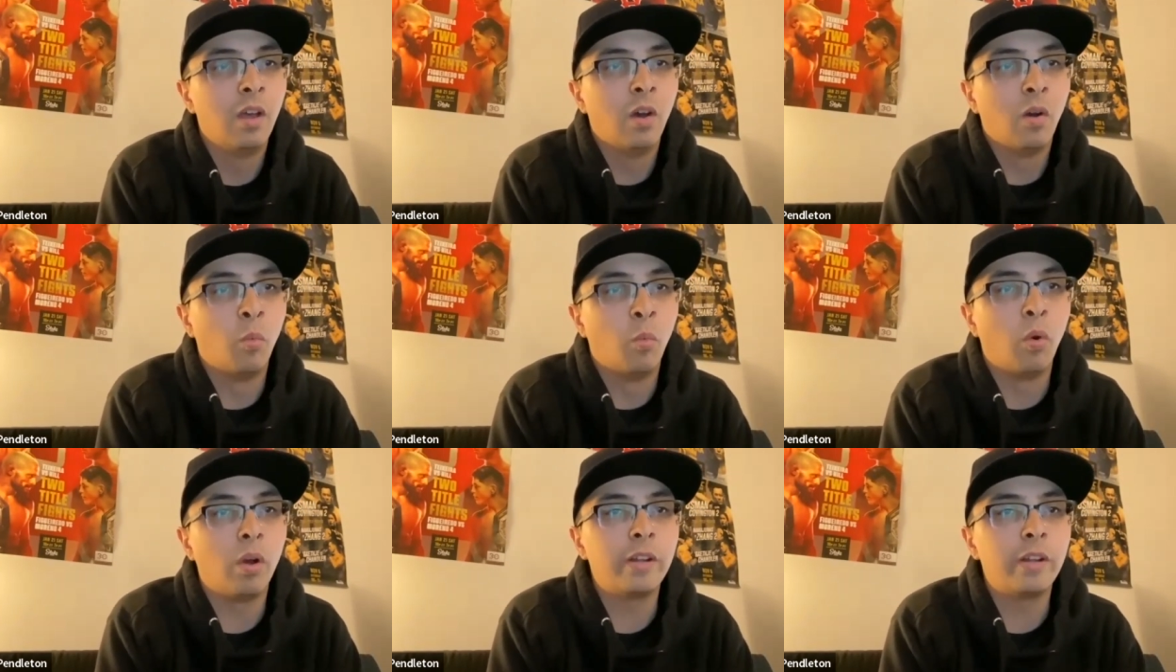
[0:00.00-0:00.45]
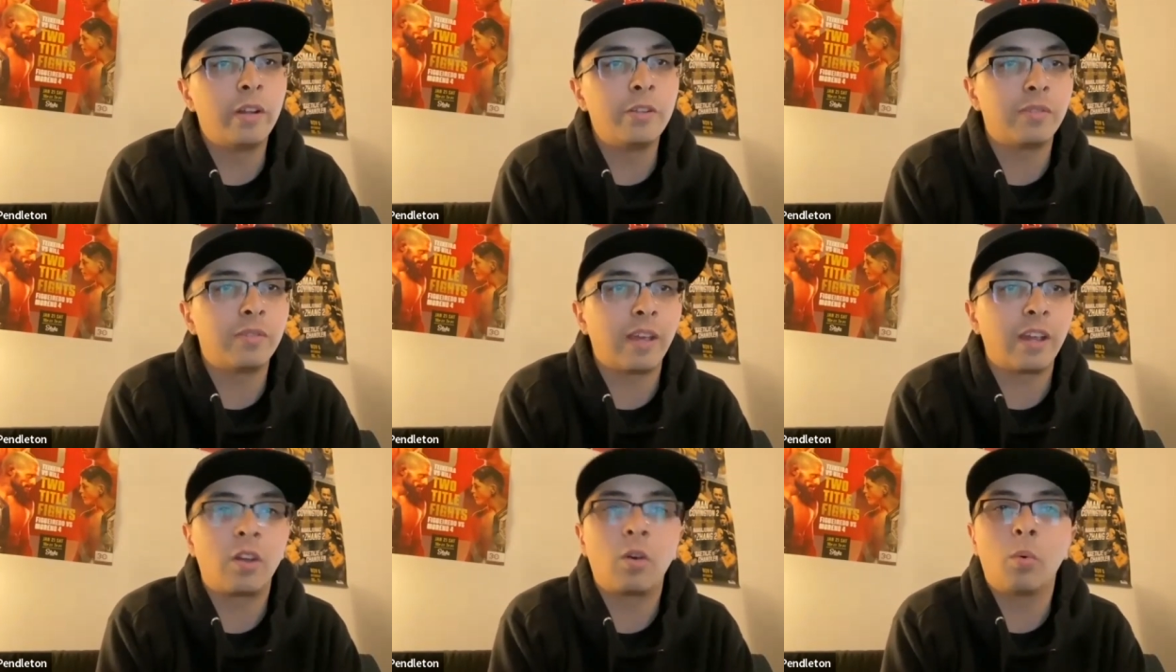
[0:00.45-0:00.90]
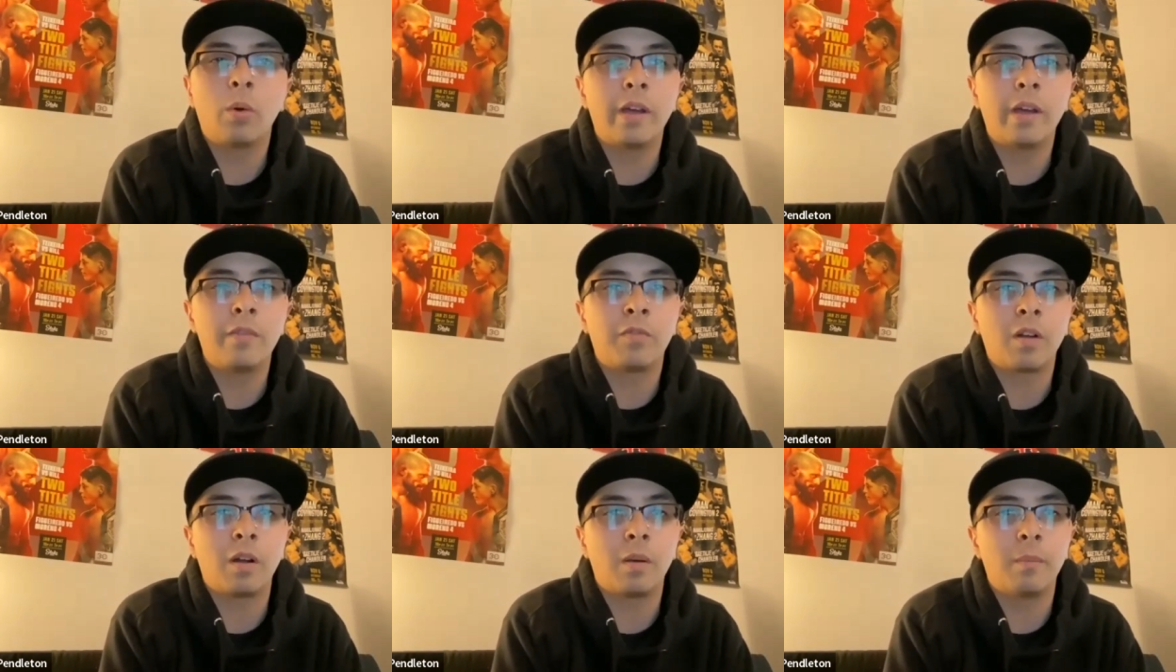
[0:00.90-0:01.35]
what did you take
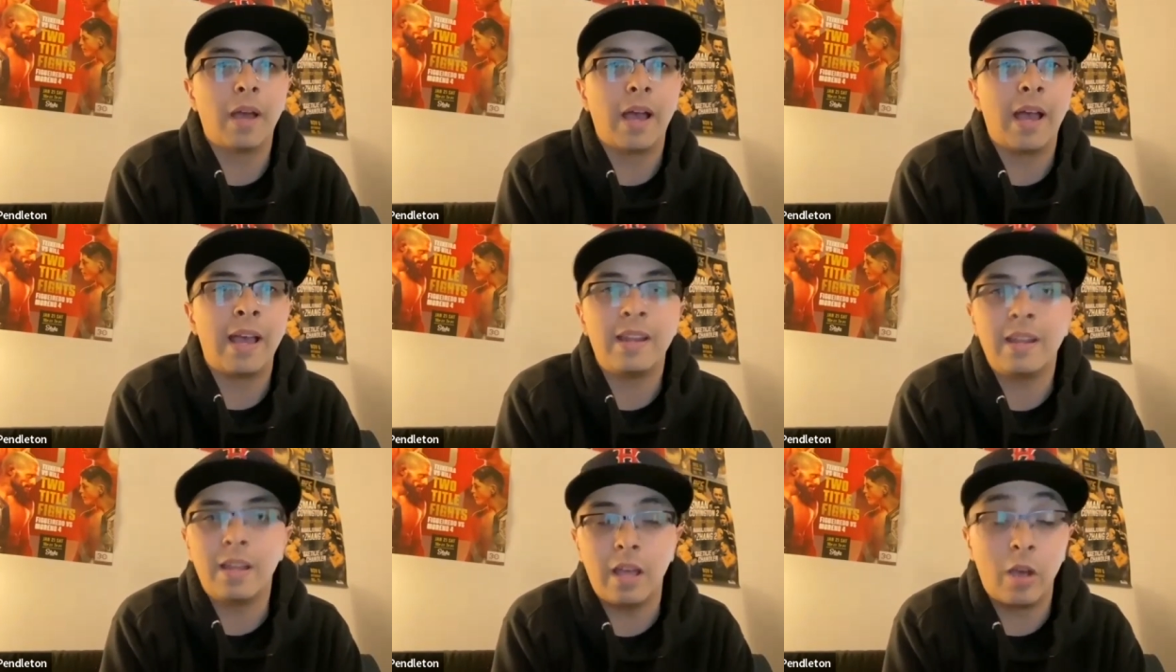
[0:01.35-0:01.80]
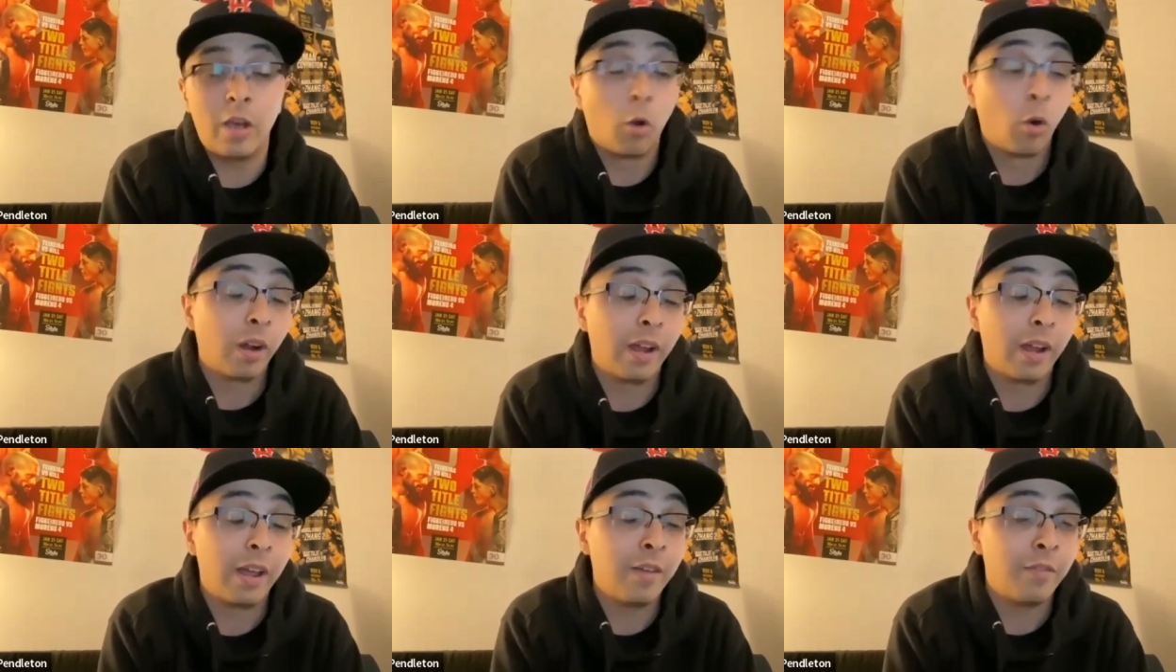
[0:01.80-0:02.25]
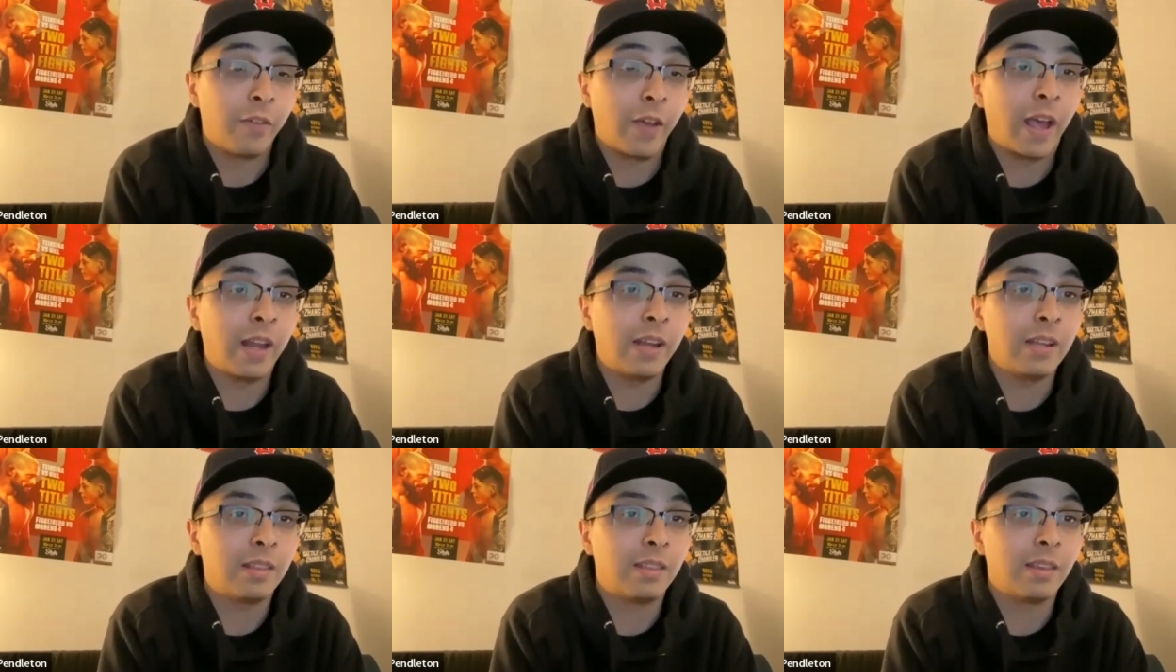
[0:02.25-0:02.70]
away from any, or if
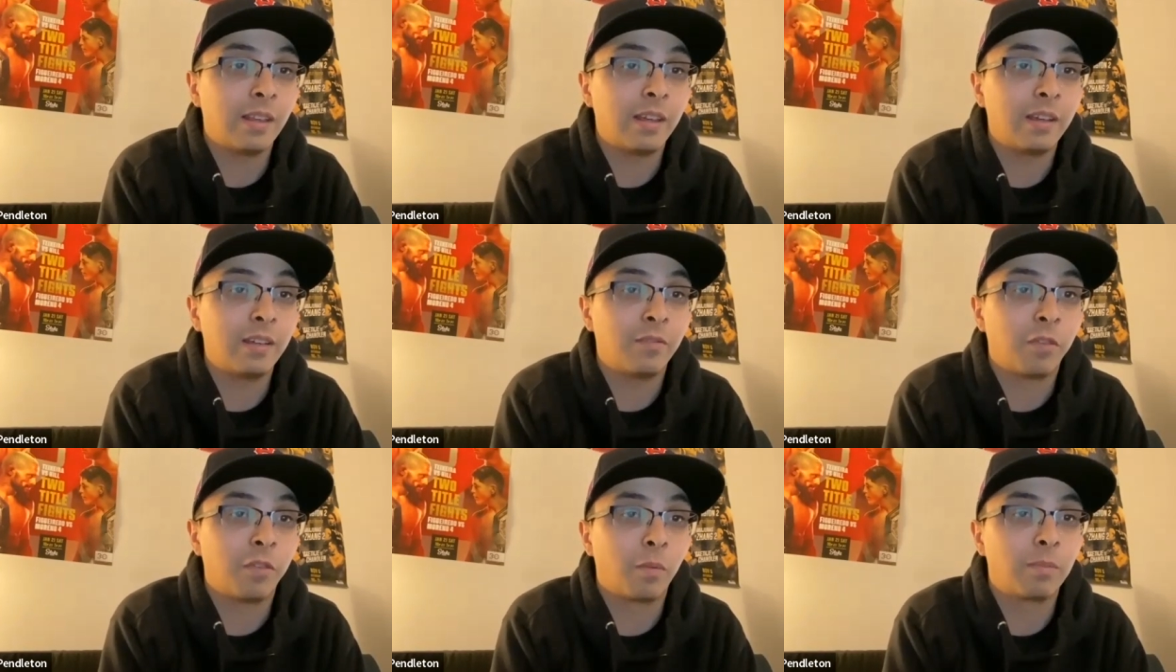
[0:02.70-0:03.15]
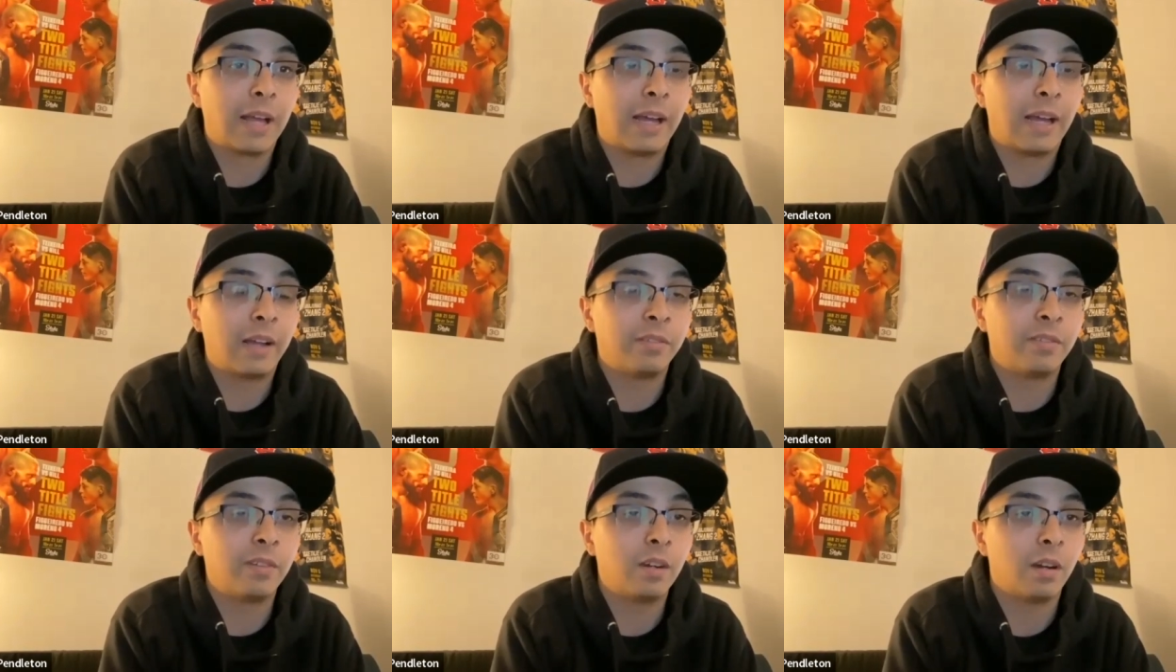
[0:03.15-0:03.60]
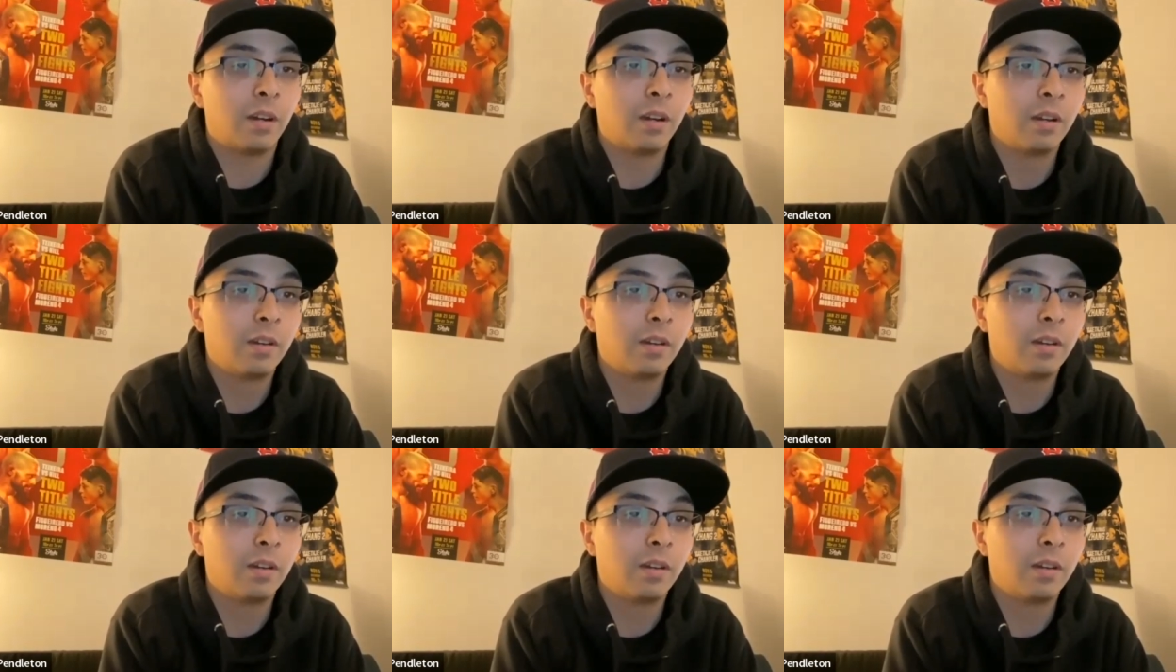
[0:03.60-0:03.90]
anything, from last year?